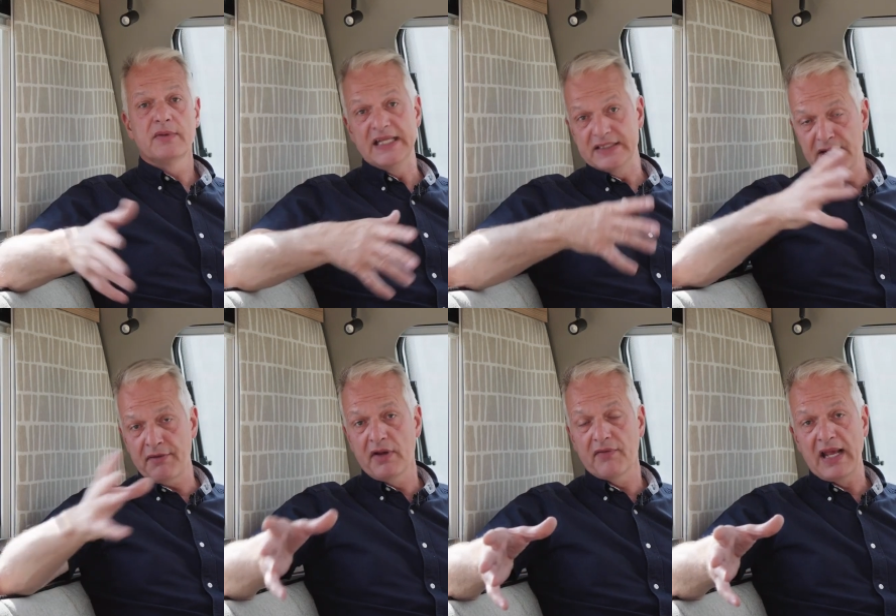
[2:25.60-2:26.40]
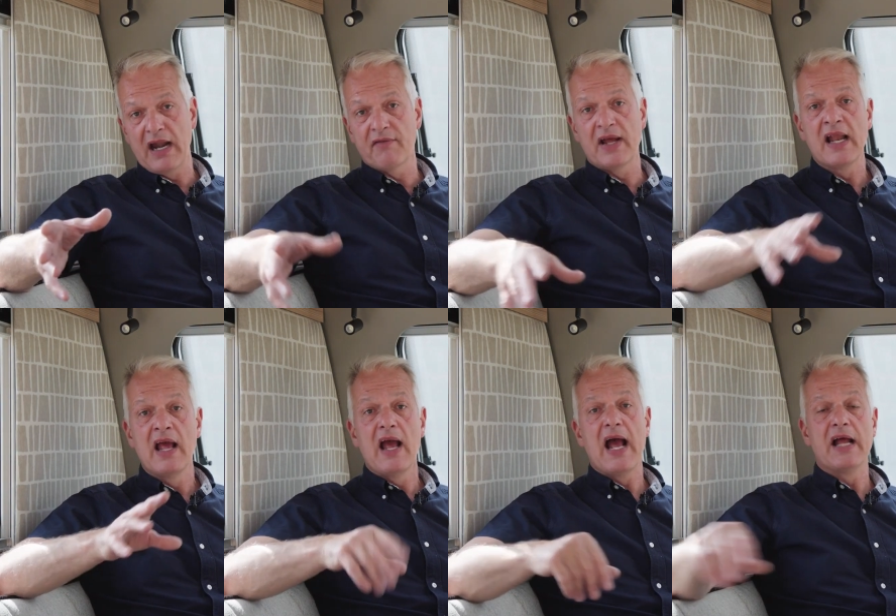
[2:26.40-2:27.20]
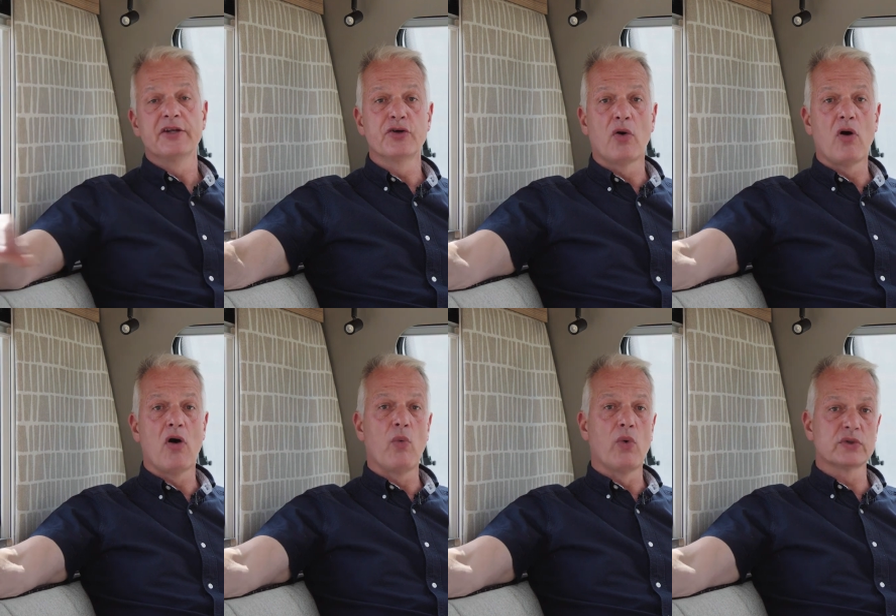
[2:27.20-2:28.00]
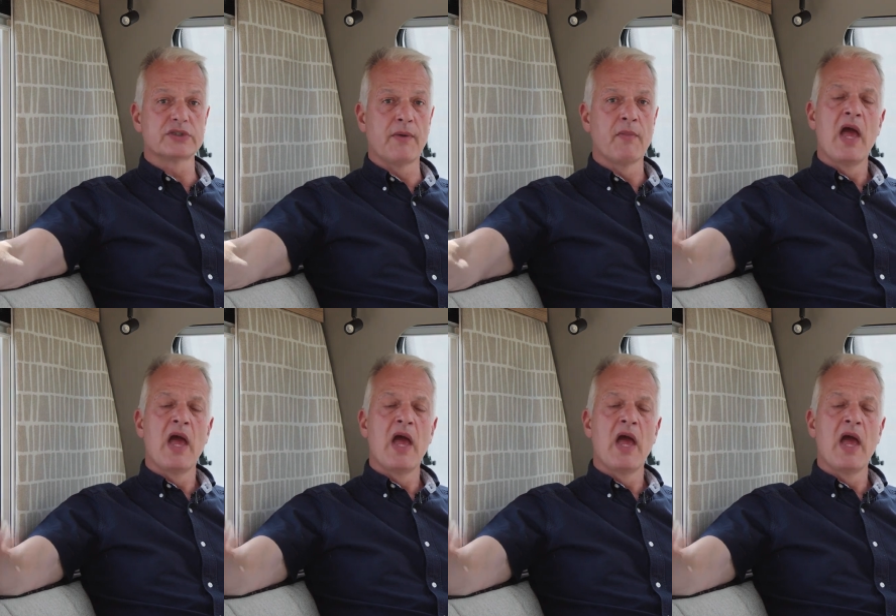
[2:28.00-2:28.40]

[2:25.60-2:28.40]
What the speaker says: the interior of the caravan and your hot water.